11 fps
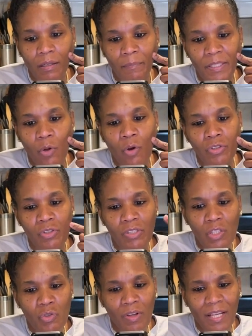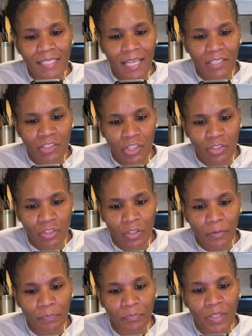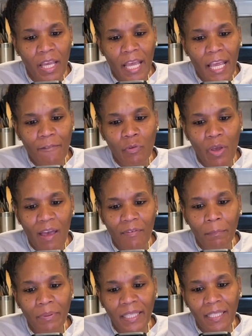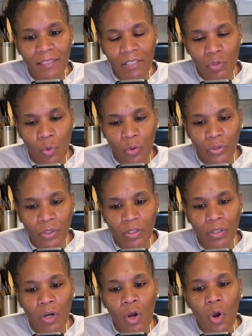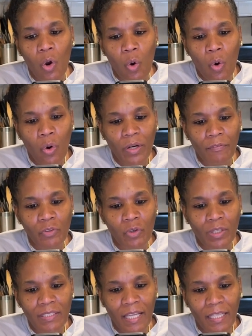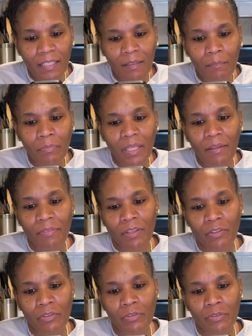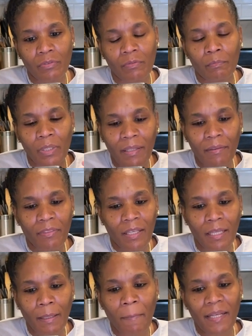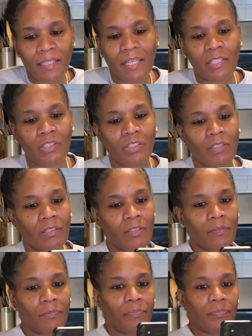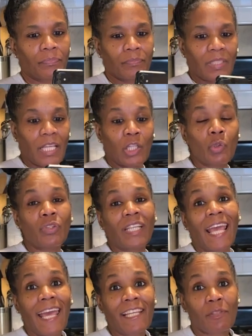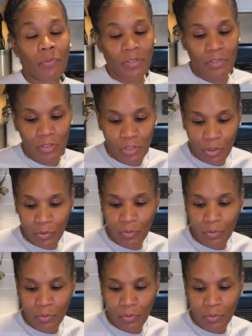It also says do not take ginger if you have a bleeding disorder or if you are taking blood thinning medication, including aspirin. So